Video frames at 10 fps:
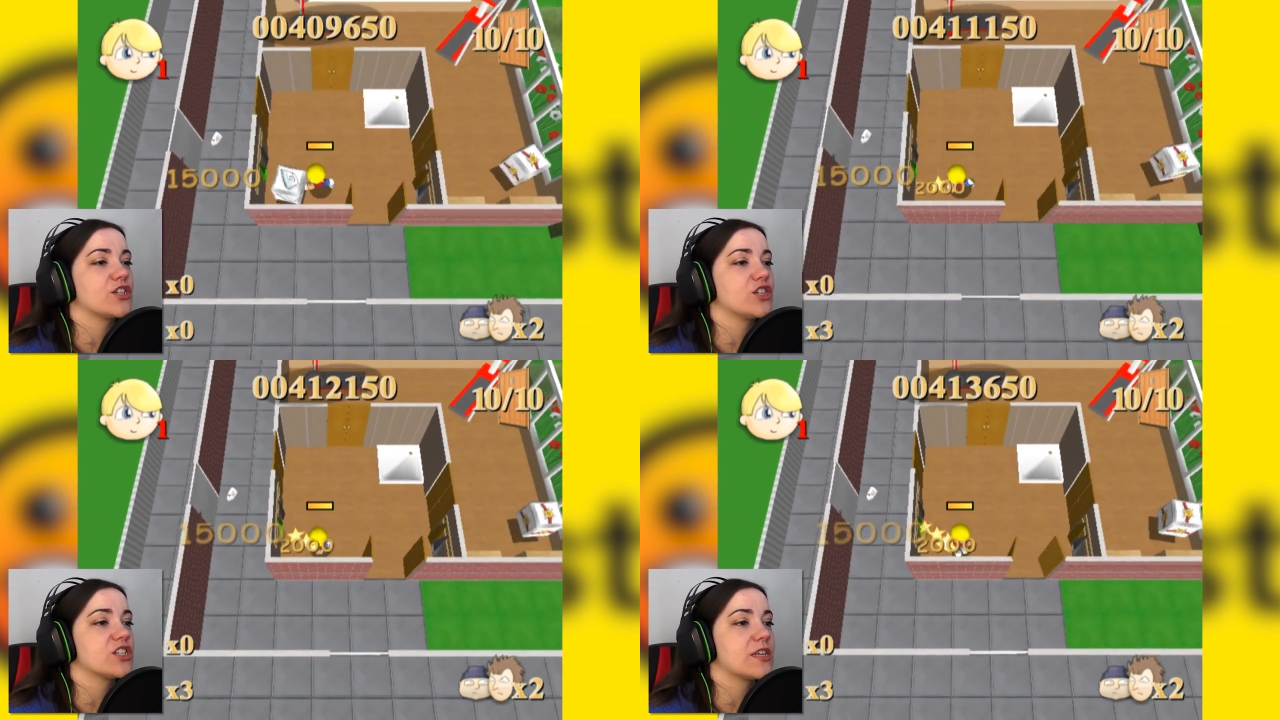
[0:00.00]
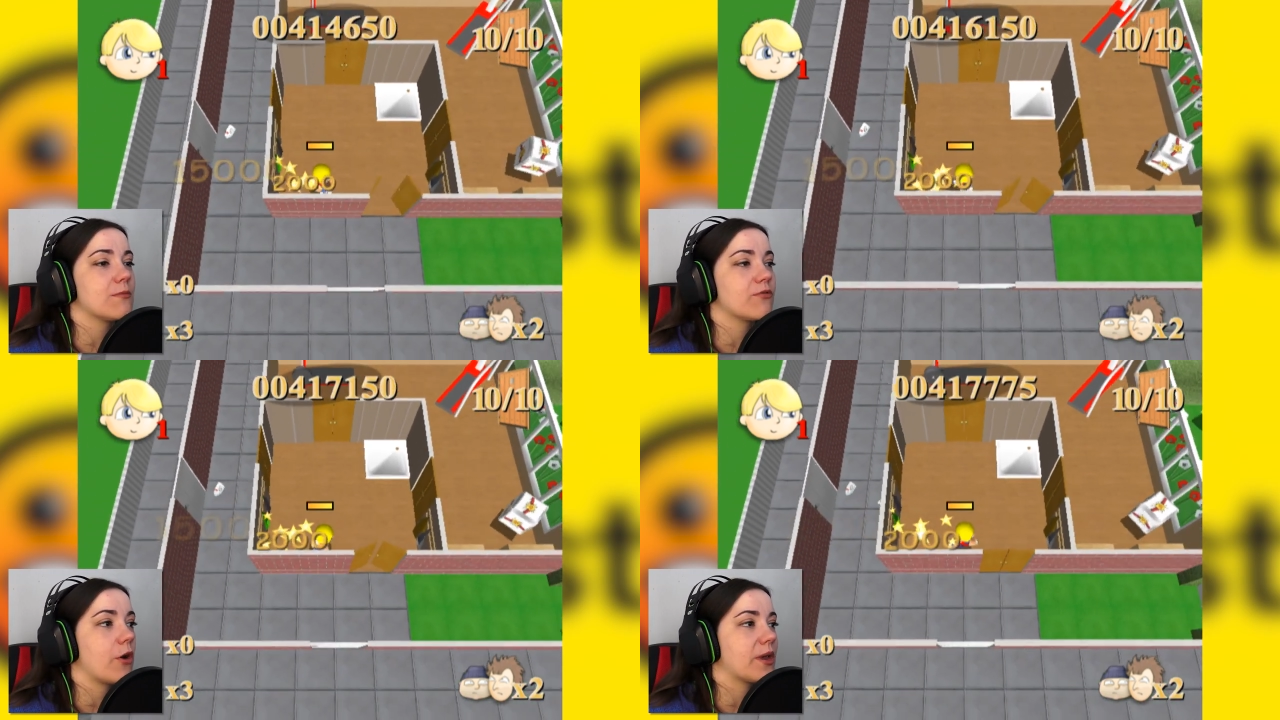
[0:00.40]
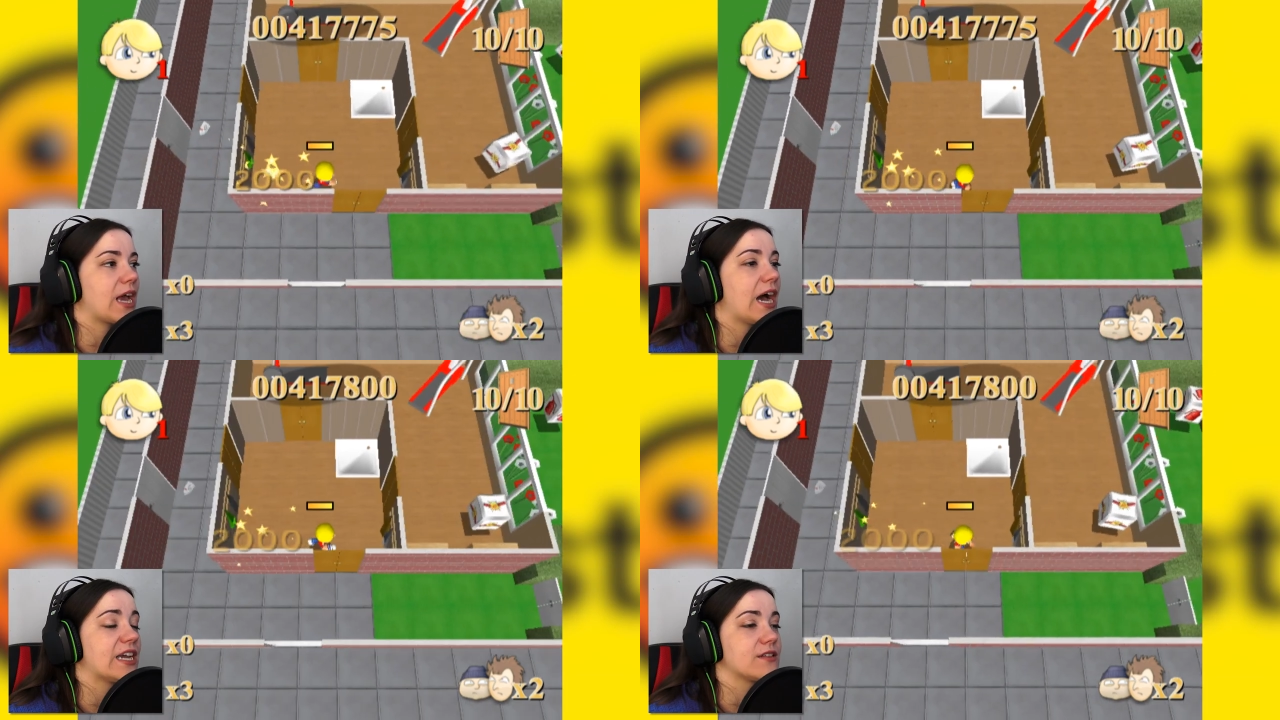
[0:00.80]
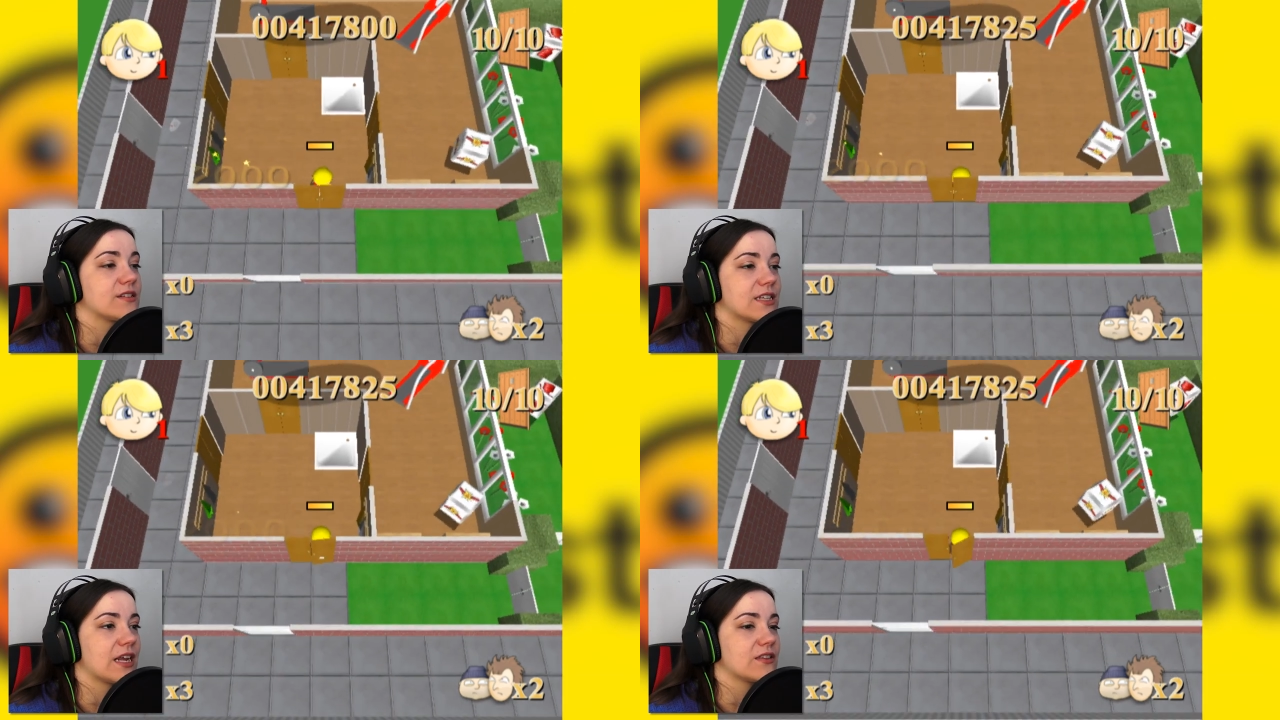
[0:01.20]
I should just keep throwing
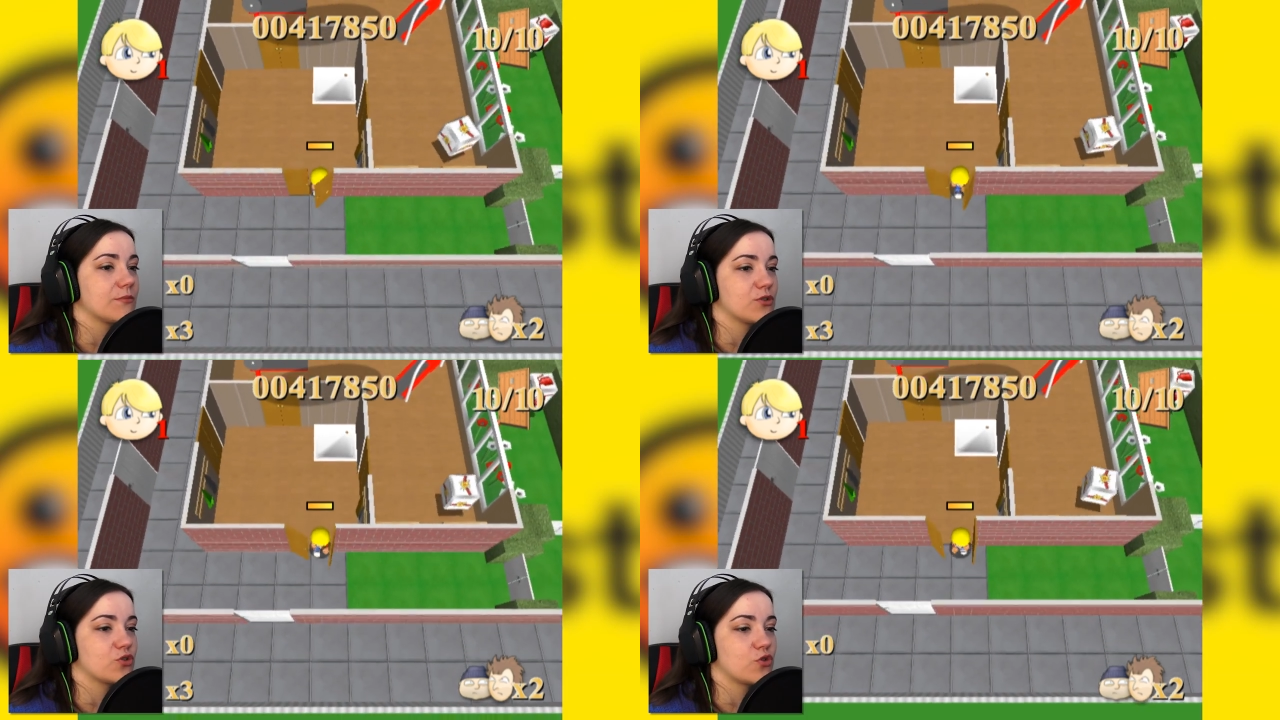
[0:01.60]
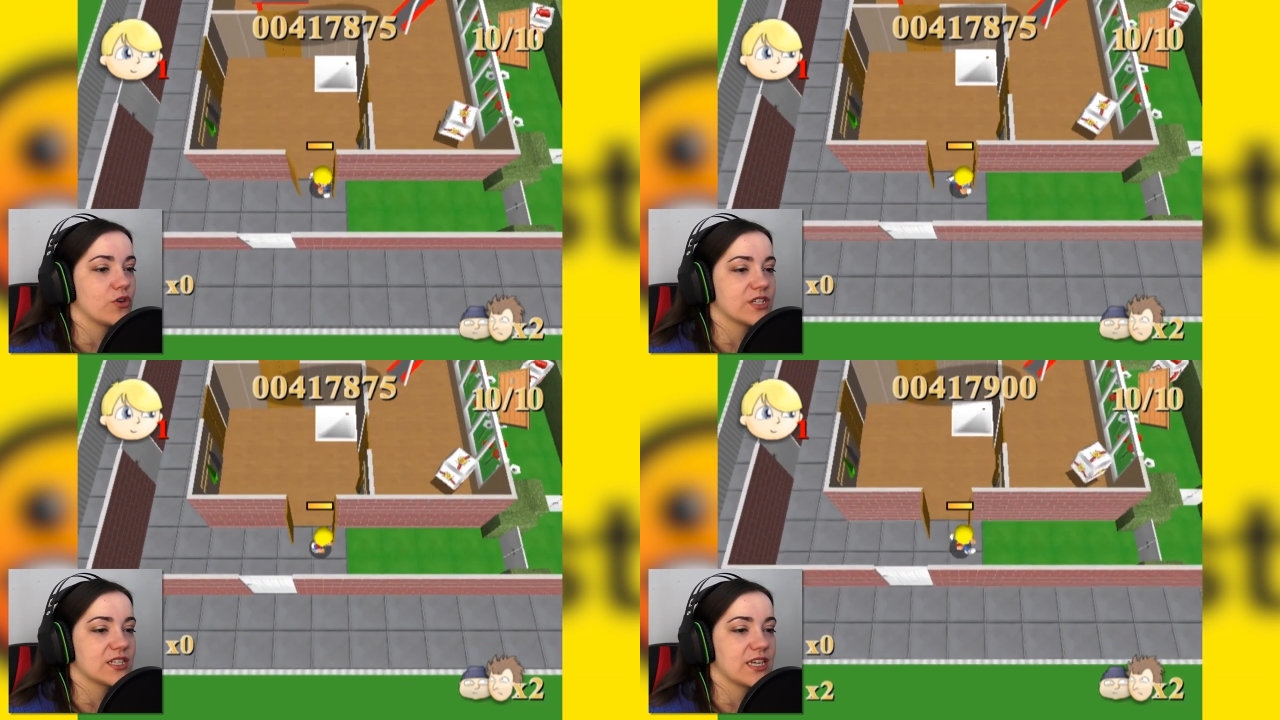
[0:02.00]
irons. They're like the most strongest